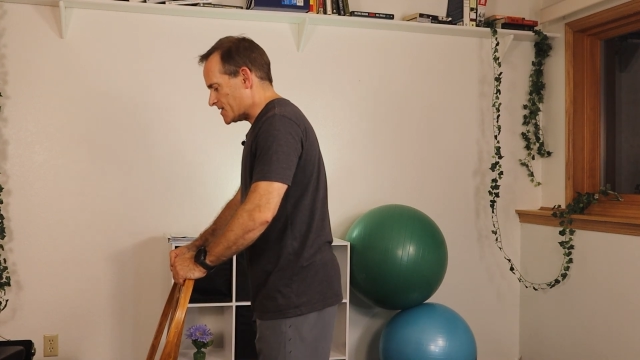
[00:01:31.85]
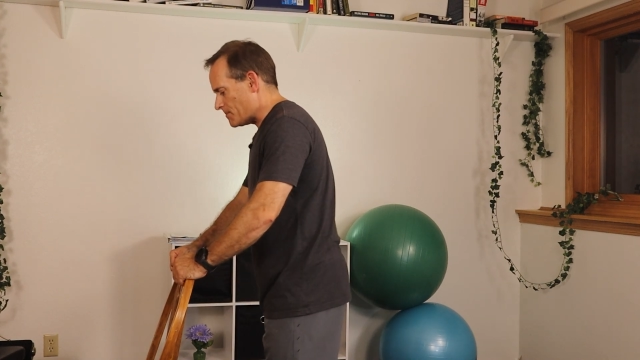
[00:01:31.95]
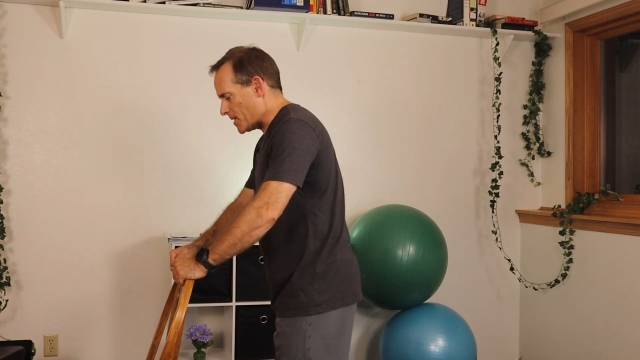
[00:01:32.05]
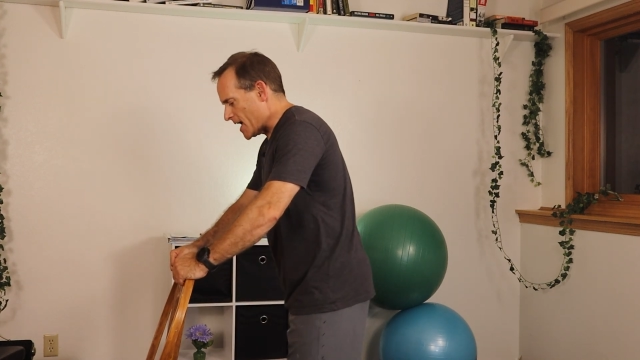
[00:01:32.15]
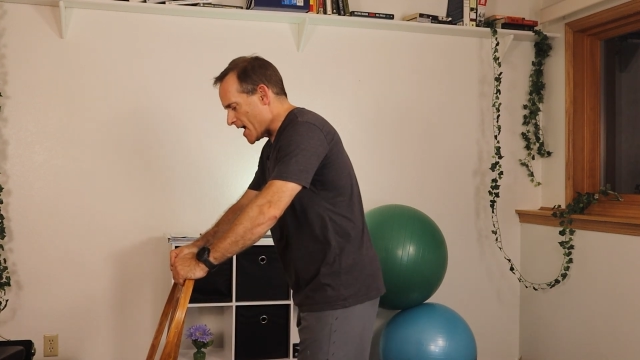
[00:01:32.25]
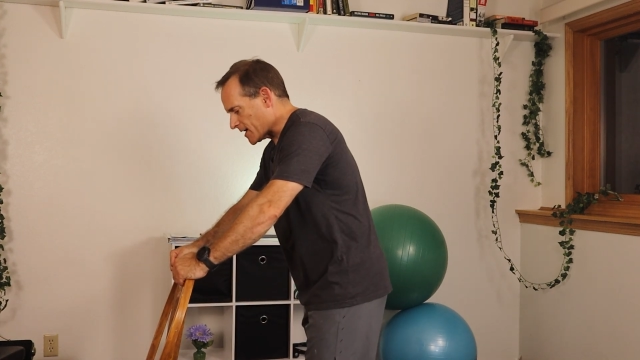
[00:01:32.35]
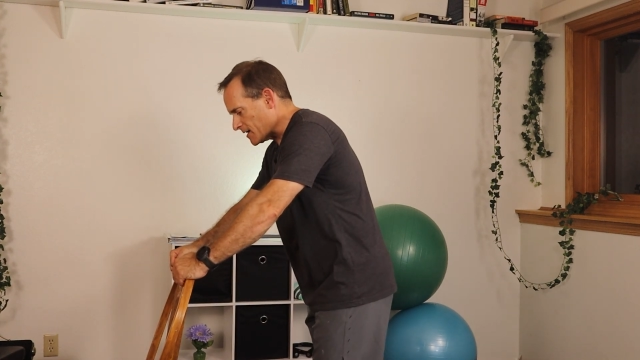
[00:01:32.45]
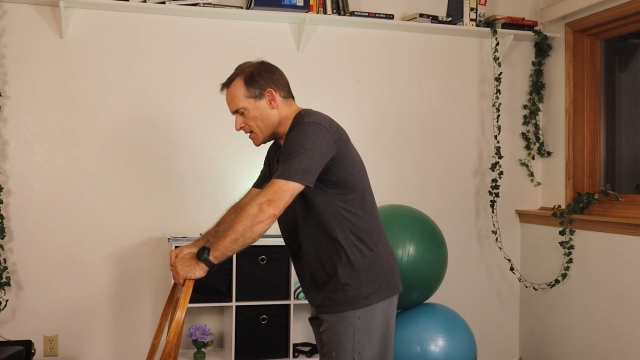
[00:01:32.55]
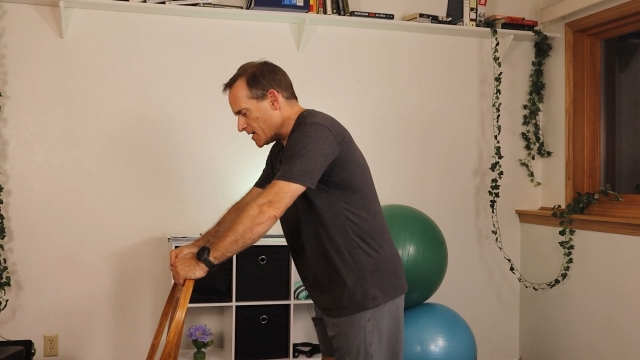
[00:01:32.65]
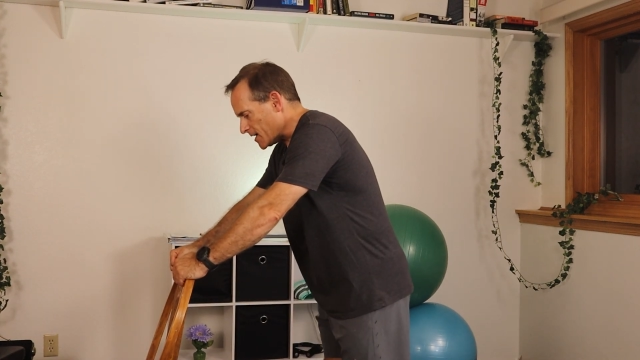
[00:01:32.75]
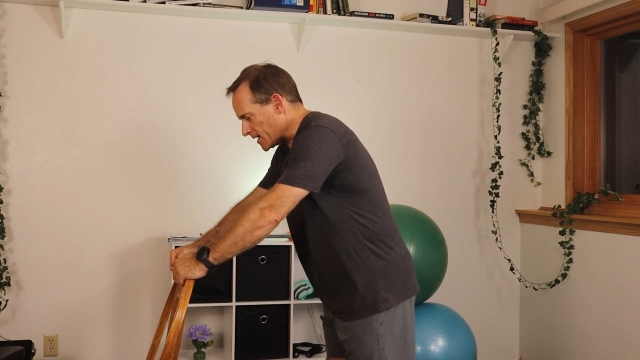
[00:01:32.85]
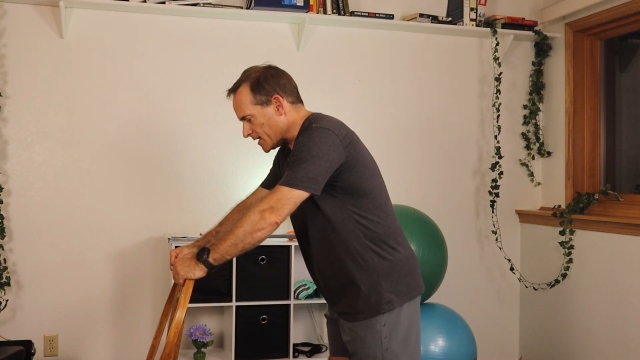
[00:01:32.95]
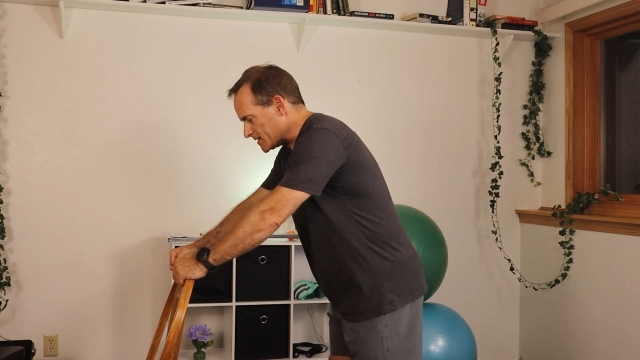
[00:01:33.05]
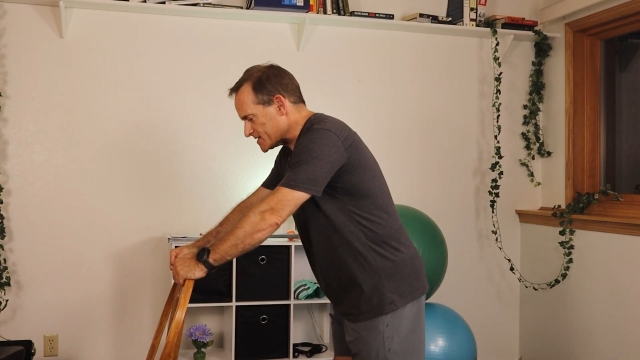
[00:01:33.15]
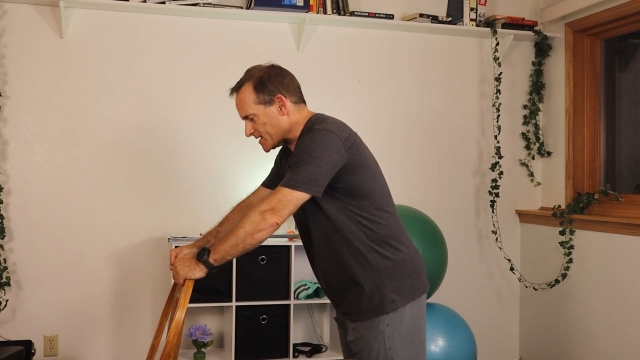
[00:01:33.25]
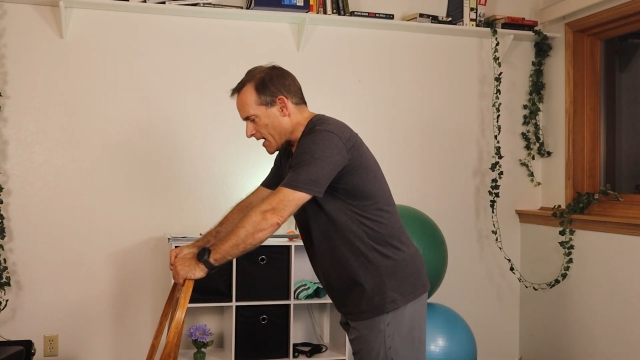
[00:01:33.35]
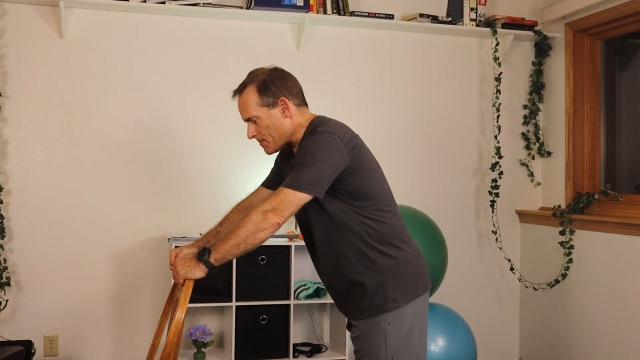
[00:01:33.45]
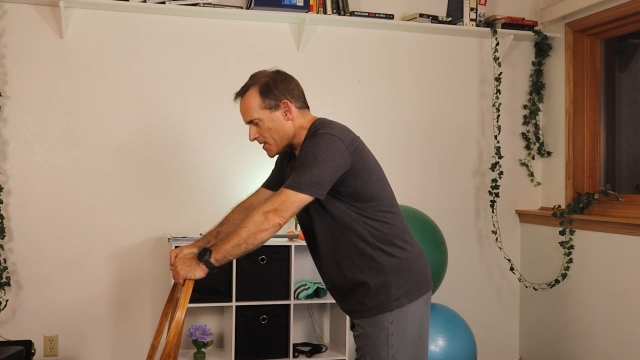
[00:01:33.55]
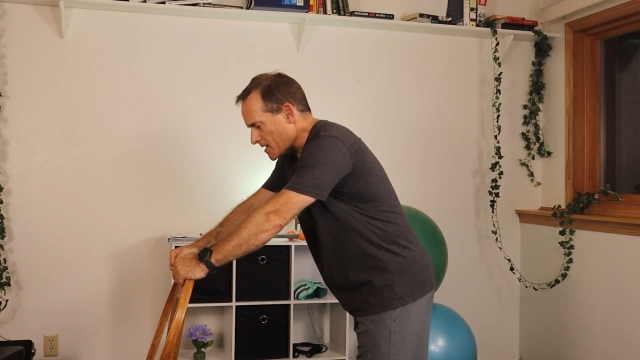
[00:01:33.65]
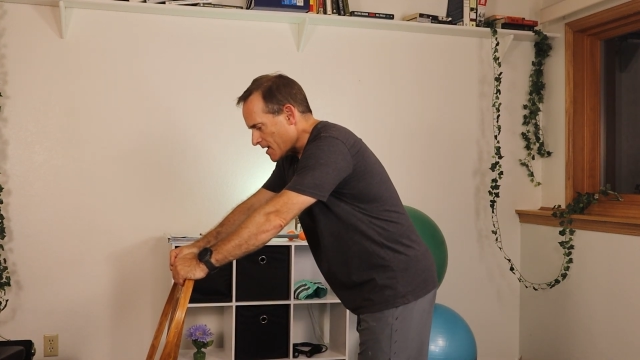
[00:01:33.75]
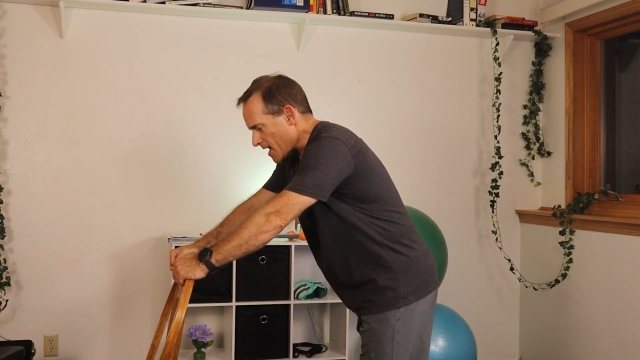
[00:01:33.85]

Step back, again, stop